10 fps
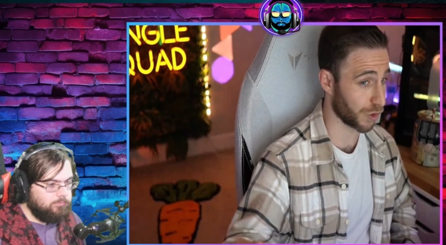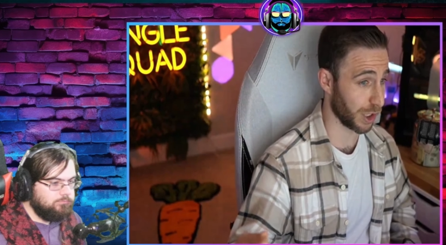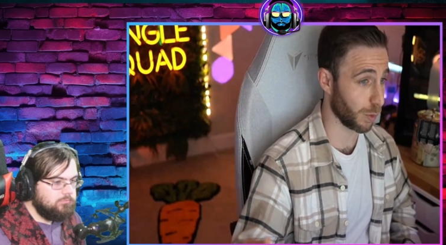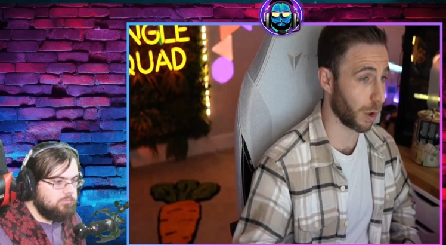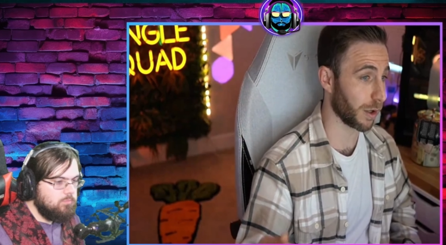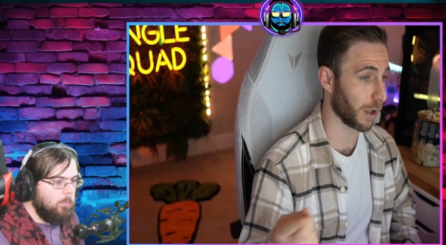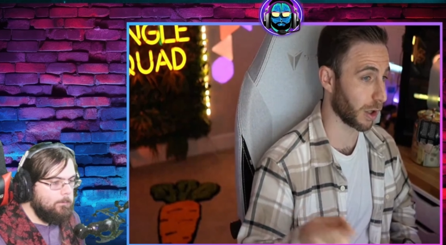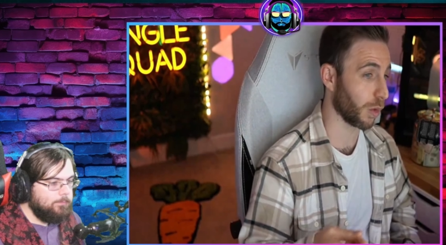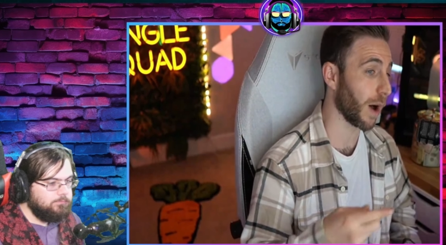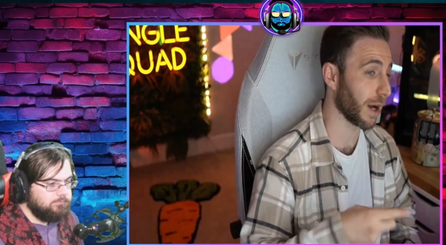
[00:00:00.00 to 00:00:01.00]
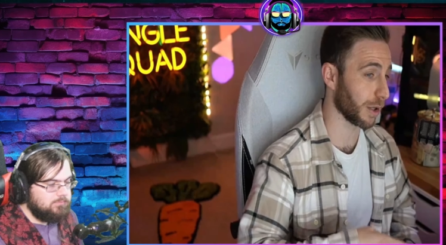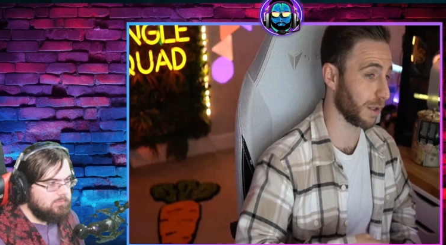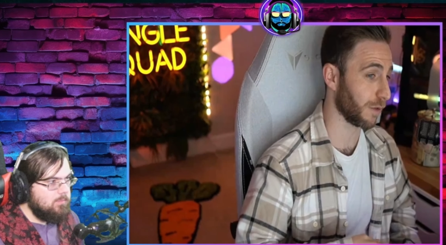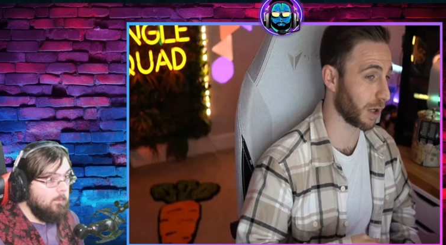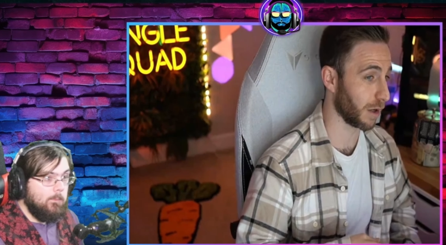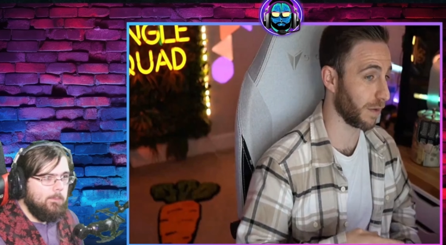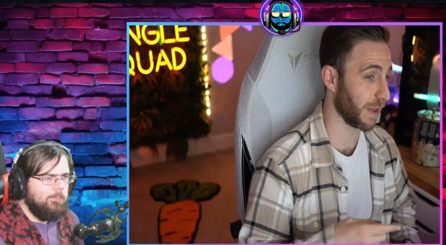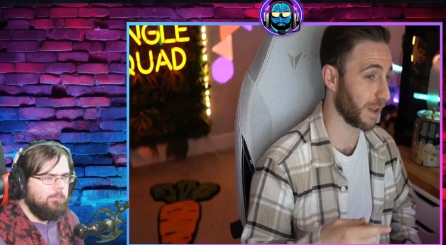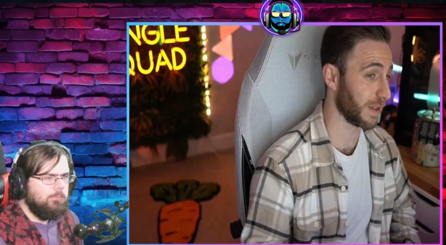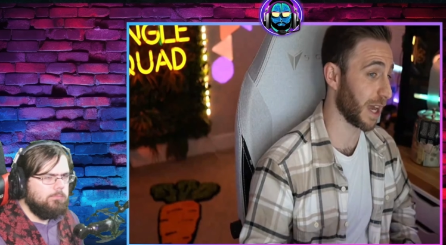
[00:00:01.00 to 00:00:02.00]
Speaker 1: G1 acquired Evolve
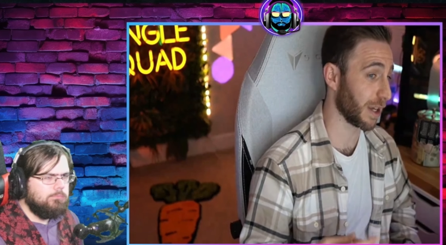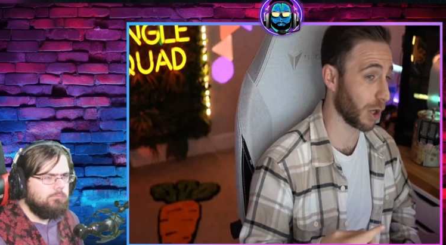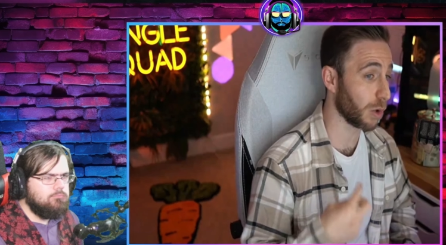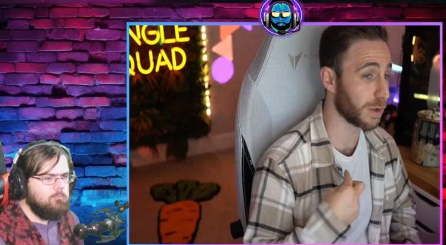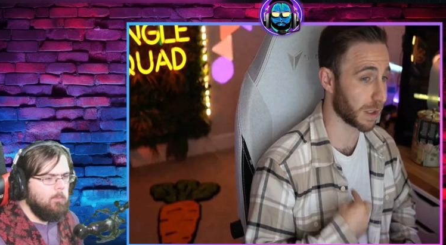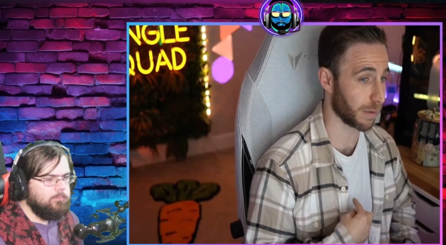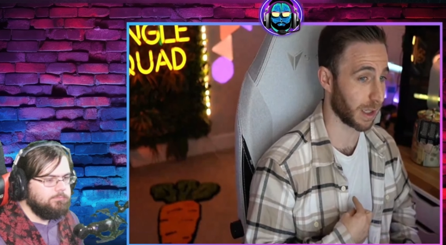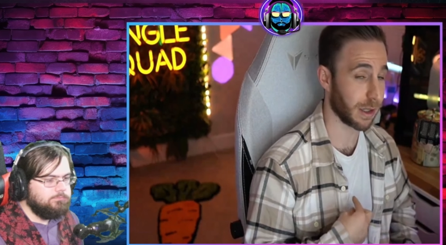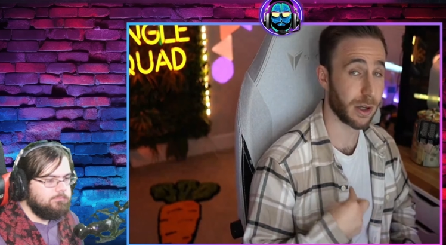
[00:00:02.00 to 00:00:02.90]
and the debt owed to me,